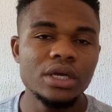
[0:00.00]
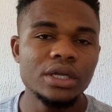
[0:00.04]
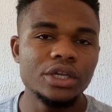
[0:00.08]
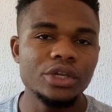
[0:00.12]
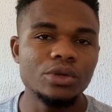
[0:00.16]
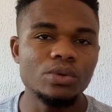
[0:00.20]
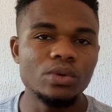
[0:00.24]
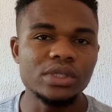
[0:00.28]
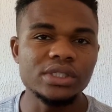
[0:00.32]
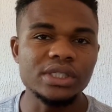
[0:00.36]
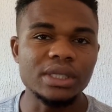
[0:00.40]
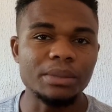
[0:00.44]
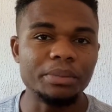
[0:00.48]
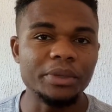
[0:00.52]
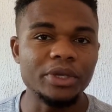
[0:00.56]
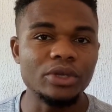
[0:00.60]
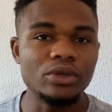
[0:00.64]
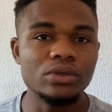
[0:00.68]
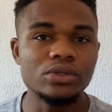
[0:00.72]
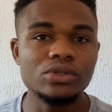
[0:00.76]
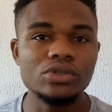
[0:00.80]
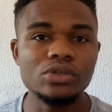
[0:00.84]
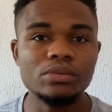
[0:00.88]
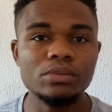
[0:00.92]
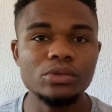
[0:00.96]
The ones that pick
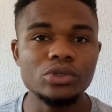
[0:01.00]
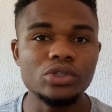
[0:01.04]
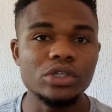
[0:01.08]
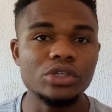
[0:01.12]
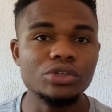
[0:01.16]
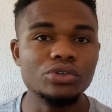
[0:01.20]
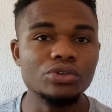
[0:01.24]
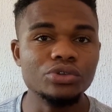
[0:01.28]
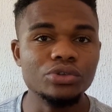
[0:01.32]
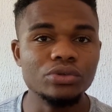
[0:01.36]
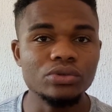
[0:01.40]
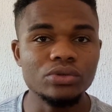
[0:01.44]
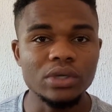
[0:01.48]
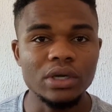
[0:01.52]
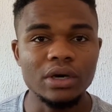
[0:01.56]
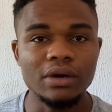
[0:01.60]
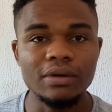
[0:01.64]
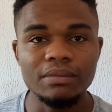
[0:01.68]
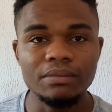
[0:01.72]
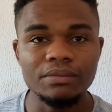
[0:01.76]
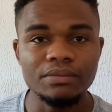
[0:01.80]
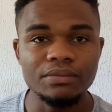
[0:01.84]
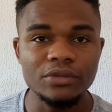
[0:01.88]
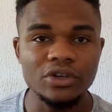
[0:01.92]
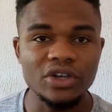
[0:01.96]
YouTube mostly do
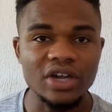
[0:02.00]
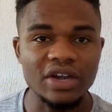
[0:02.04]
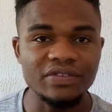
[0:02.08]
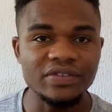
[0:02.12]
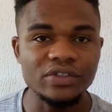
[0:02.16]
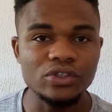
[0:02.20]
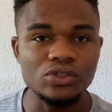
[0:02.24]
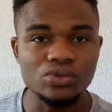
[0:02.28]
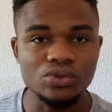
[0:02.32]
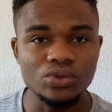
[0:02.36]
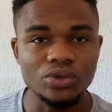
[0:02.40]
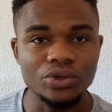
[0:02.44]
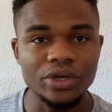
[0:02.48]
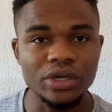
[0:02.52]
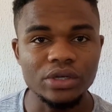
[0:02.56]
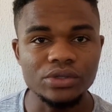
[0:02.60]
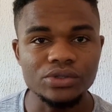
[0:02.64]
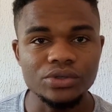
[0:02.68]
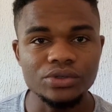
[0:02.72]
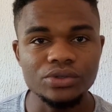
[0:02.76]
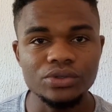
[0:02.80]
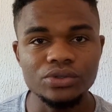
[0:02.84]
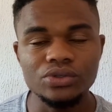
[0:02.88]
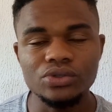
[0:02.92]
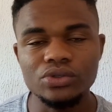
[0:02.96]
graphic tutorials
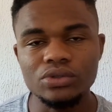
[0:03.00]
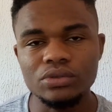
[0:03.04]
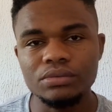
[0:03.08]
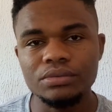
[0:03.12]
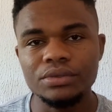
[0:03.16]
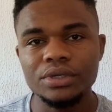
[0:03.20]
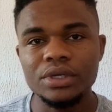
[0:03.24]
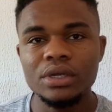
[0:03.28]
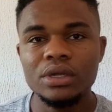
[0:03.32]
on YouTube,